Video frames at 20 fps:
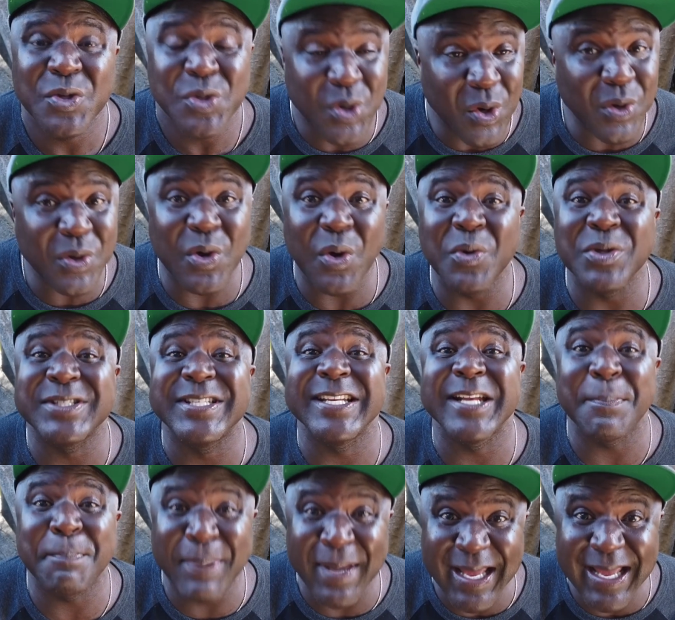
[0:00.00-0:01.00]
You're going to
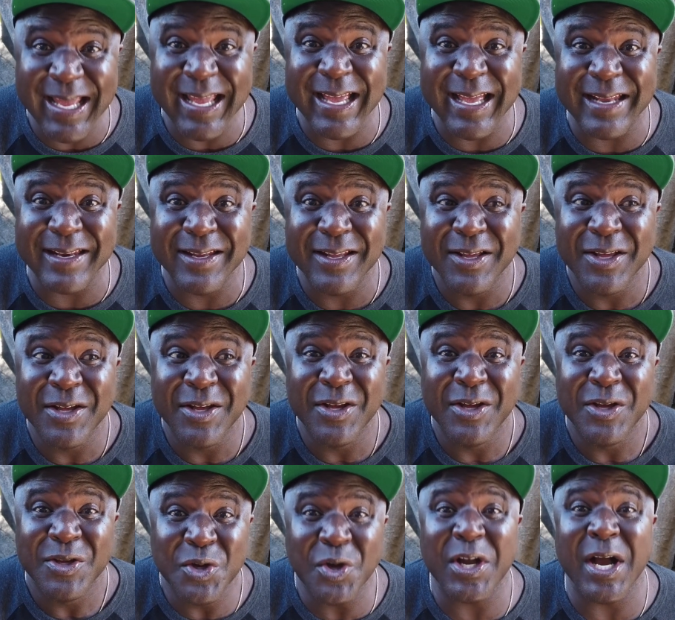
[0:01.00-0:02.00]
the pen.
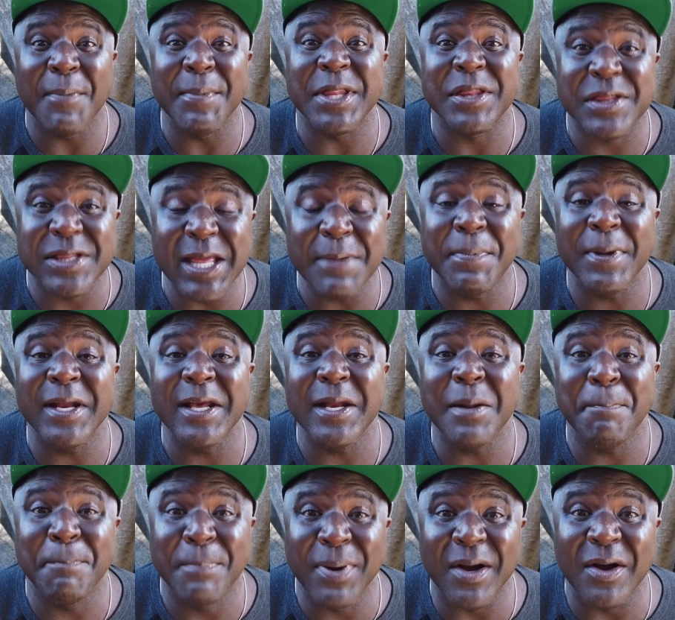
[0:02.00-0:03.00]
You're gonna be sleeping
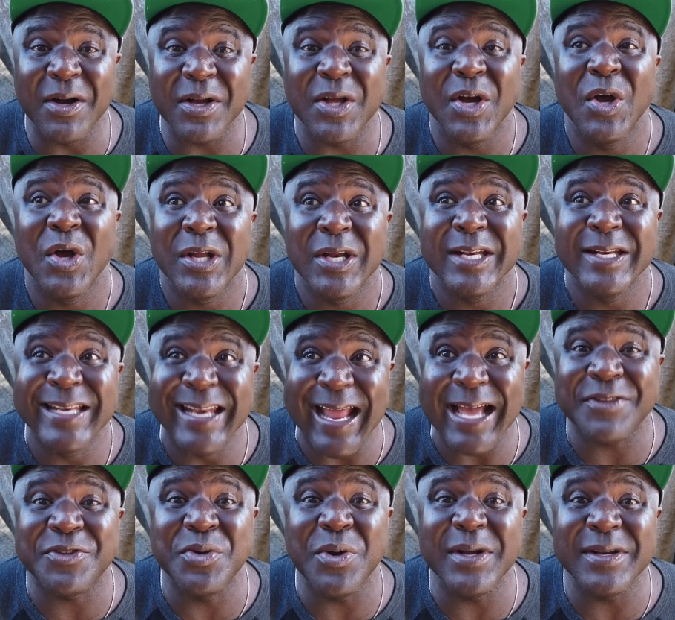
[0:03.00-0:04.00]
in a bunk
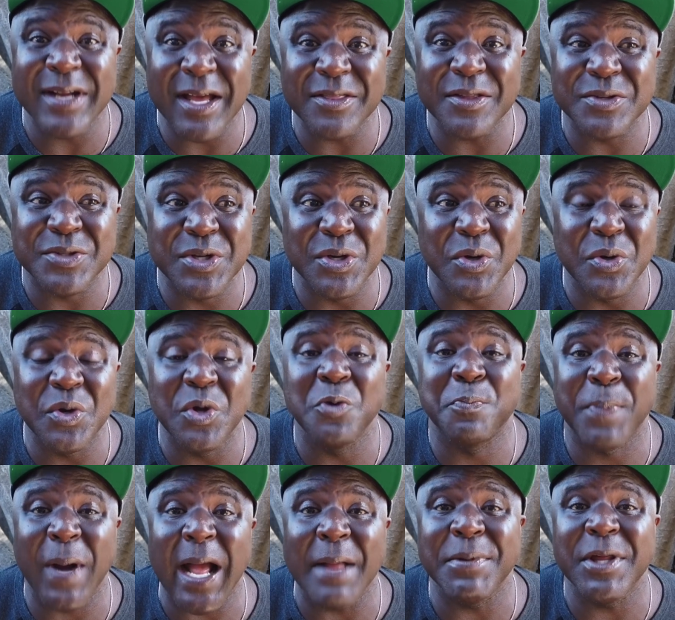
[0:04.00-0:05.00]
next to another dude who
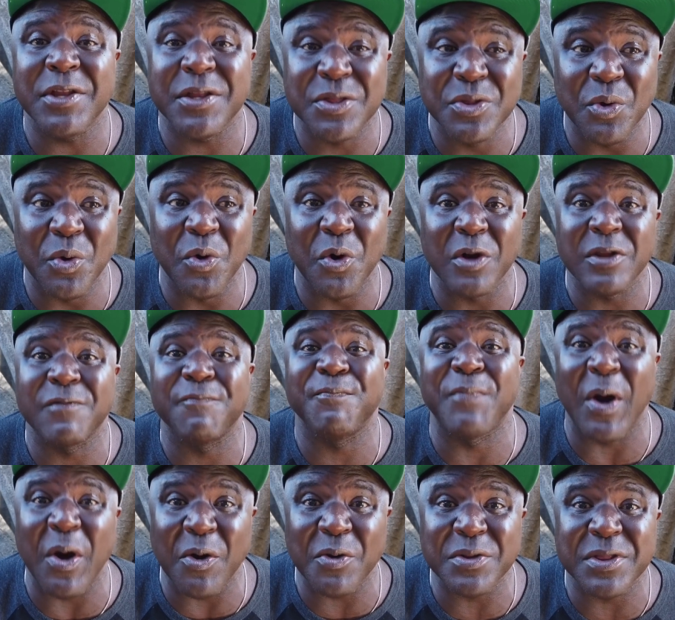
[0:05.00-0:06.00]
probably snores,
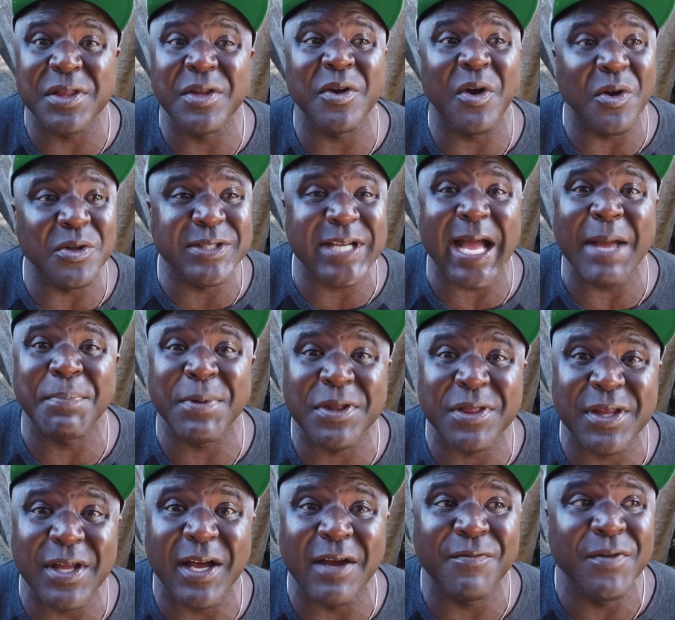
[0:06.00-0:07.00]
farts, and all type of
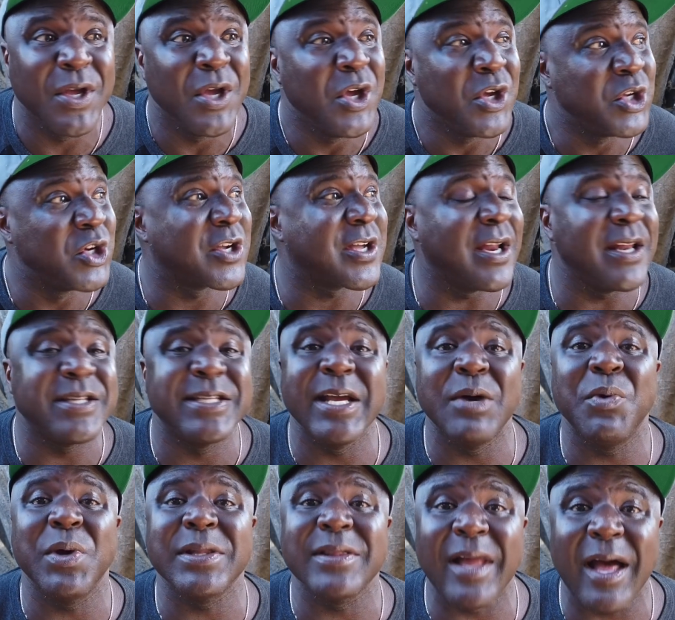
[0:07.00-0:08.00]
stuff. You're gonna
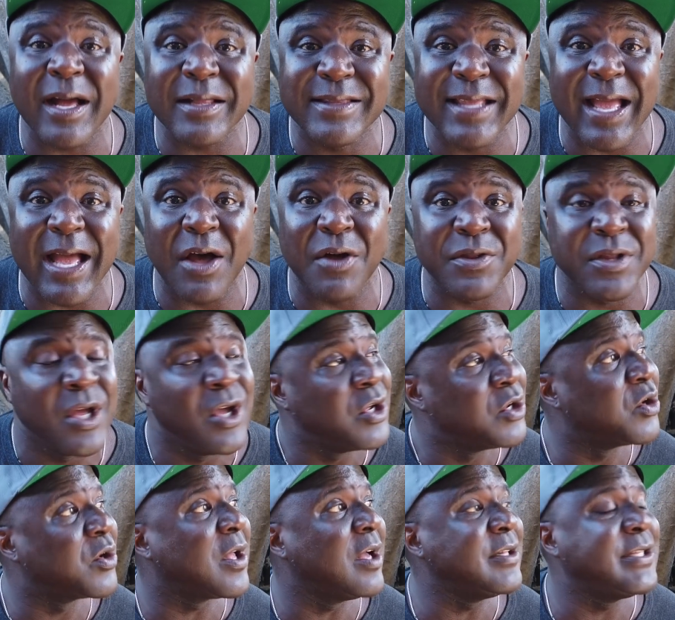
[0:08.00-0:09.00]
deal with lockdowns.
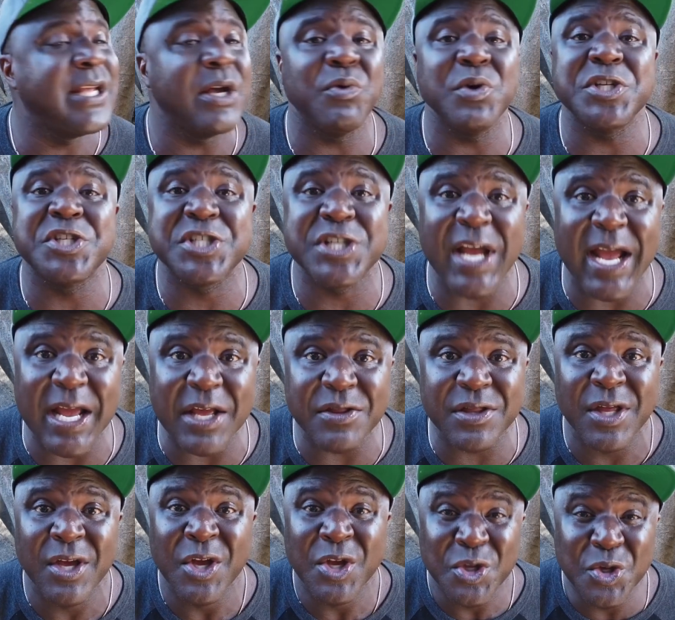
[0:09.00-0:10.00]
You're gonna deal with
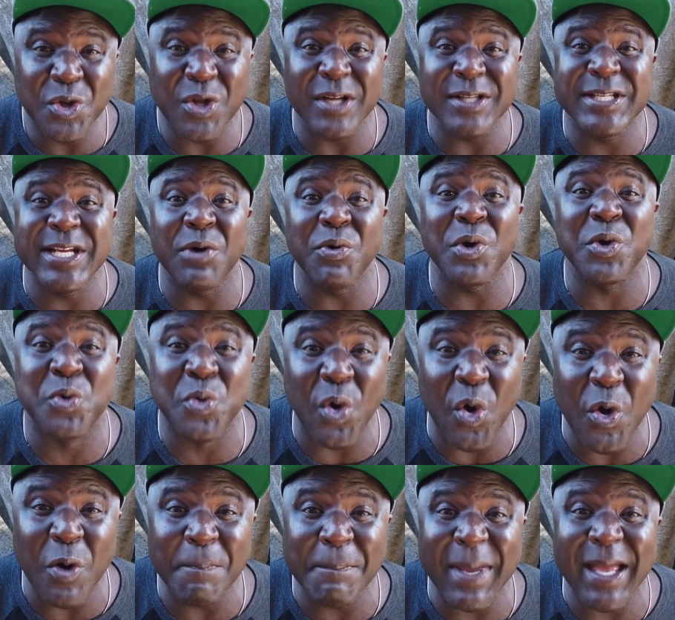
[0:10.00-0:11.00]
shanks. You're gonna deal with
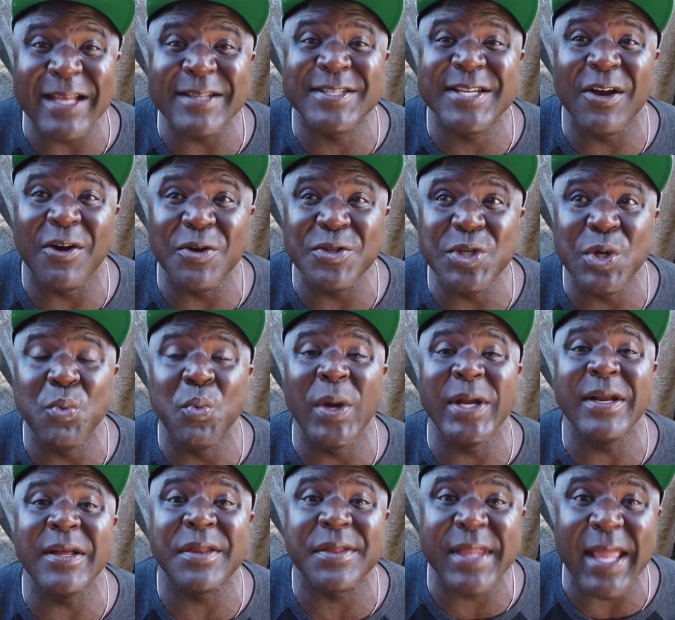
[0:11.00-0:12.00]
grown men telling you
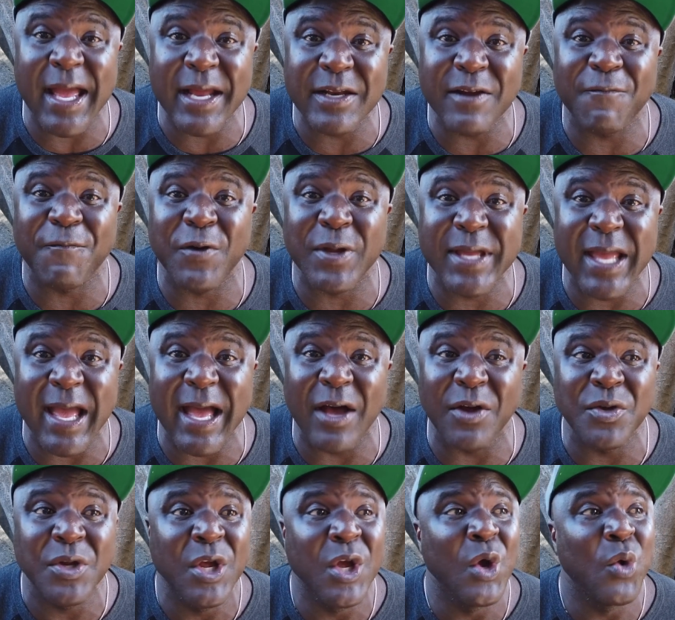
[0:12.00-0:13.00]
when to stand up for
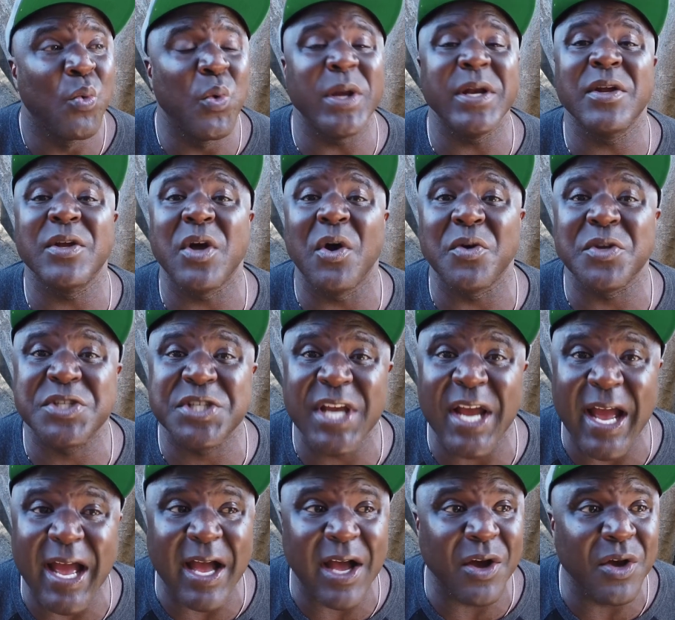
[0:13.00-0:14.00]
count, when to go to
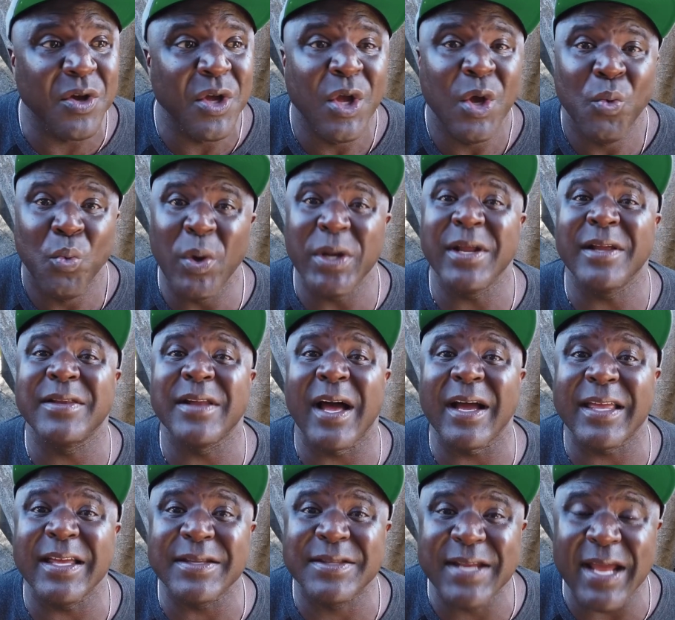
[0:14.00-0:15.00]
chow, when to
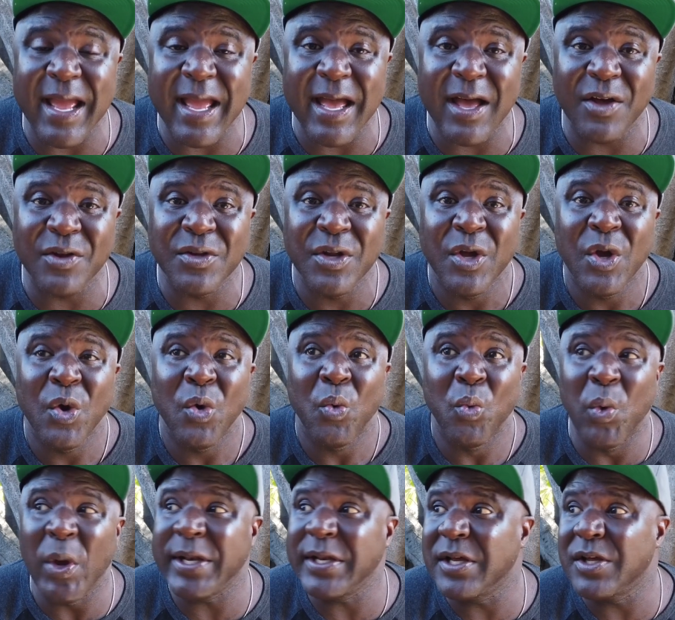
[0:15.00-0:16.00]
lock it down,
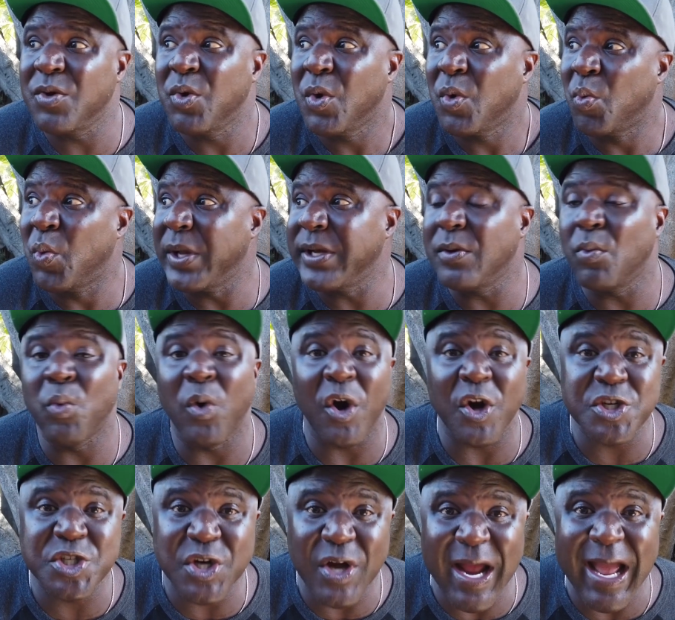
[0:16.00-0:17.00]
when to when to
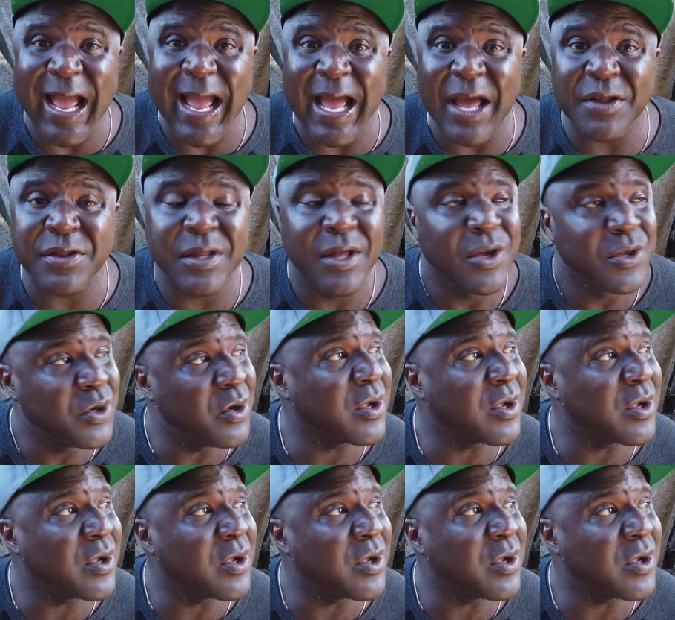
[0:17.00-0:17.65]
wash your ass.